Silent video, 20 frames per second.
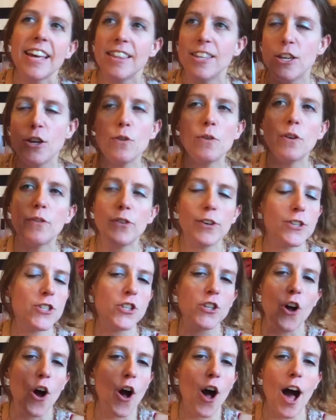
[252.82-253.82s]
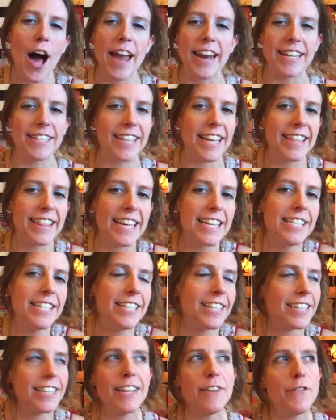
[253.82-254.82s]
universe, God. It's like they
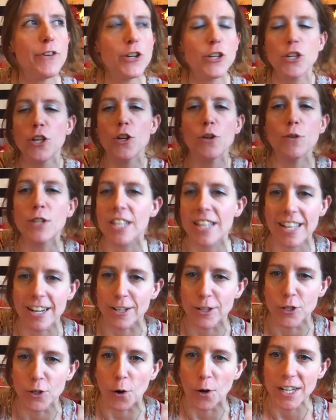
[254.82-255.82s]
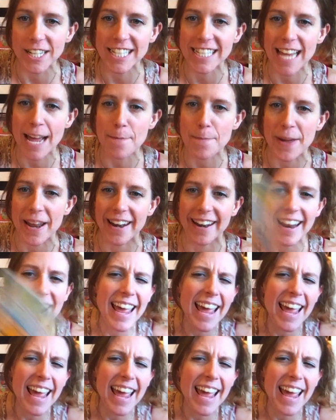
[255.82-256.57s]
delivered you to their doorstep. And